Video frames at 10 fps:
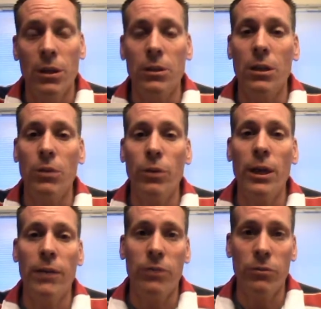So we
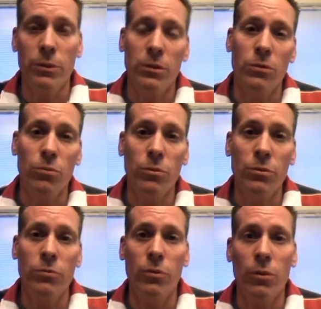have different business
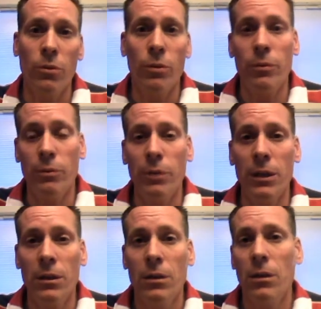rules for what would
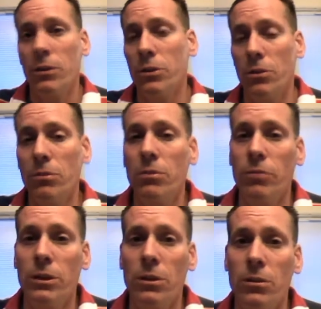be a student, a
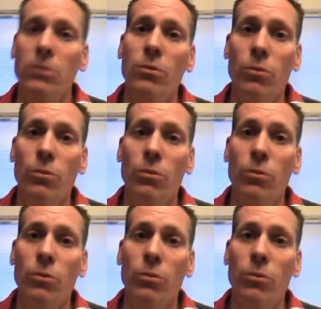researcher,